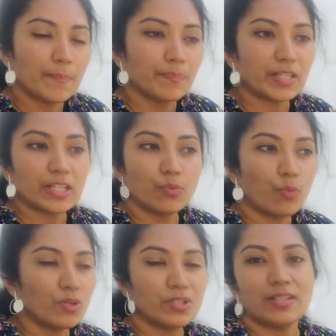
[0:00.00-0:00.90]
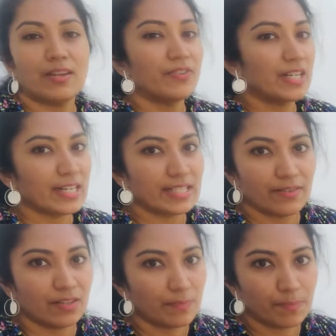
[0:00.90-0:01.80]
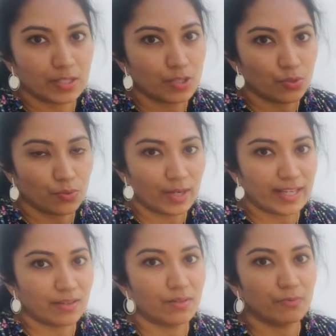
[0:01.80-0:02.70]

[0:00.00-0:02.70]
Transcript: but it won't definitely develop into like